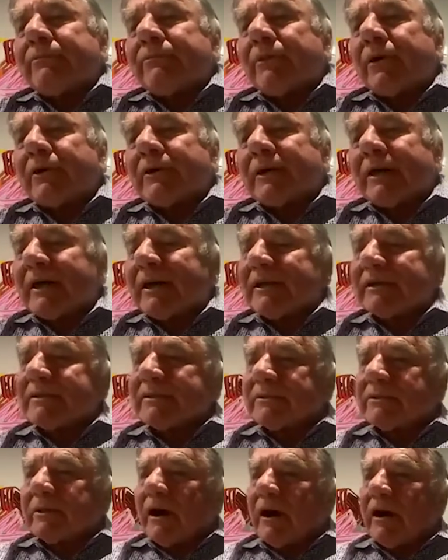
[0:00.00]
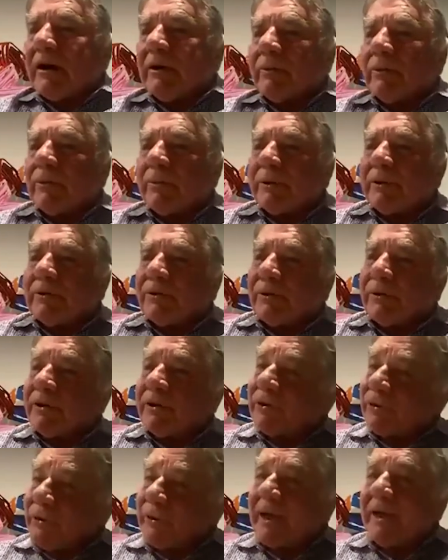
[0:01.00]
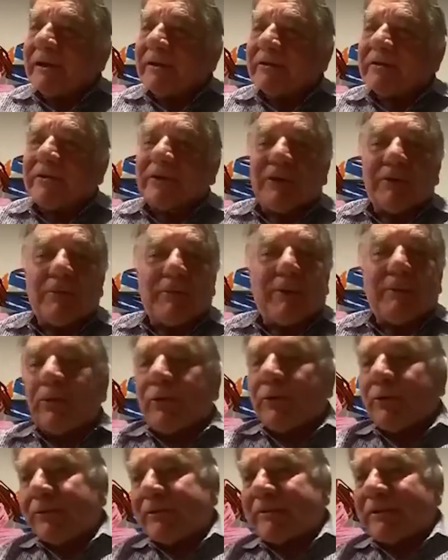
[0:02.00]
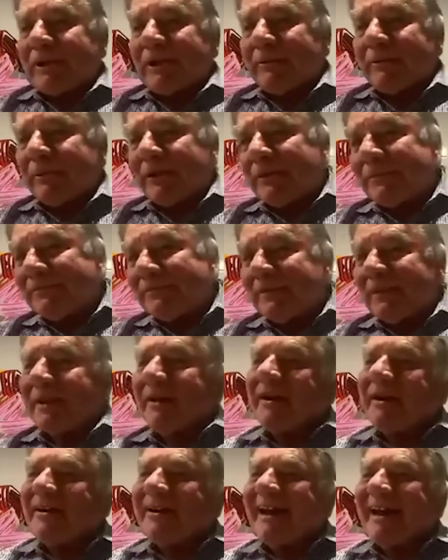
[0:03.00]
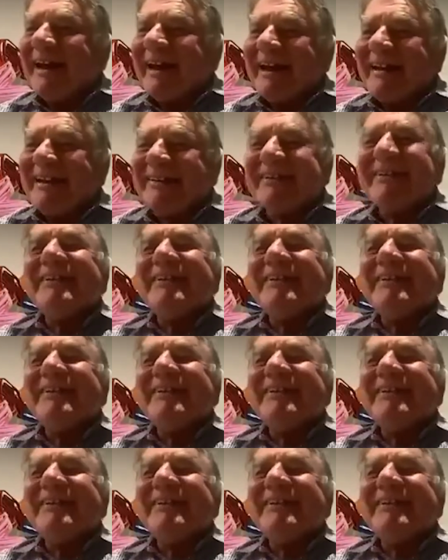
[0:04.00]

podcast, I will be talking to you again, so you'll be bored with seeing me. Okay,